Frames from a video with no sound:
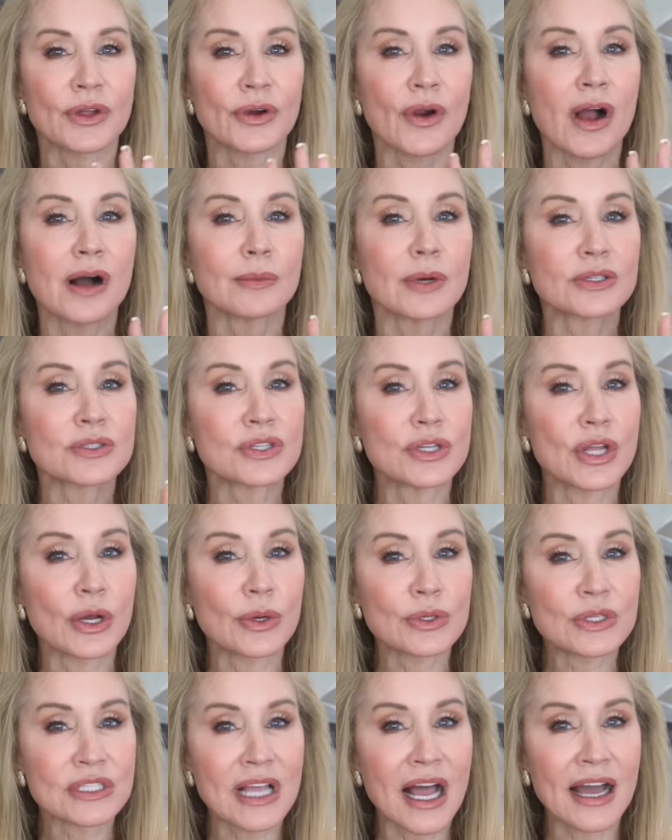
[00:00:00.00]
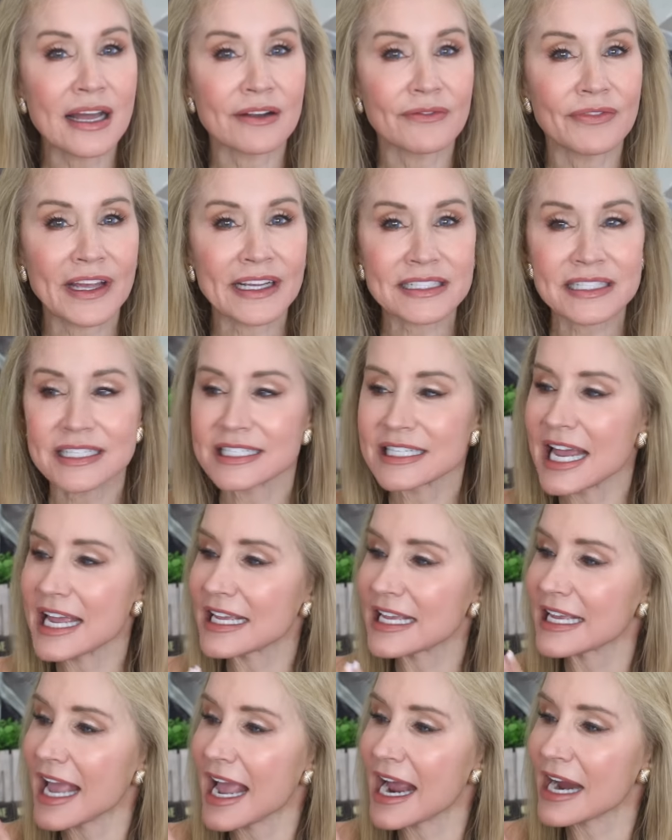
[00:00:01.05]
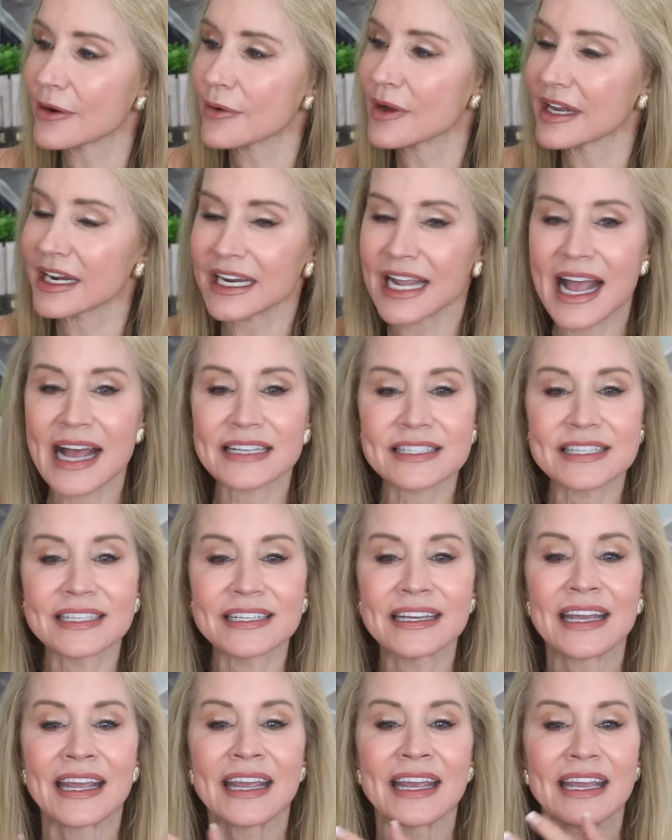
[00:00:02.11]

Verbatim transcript: There are almost no side effects to taking hyaluronic acid.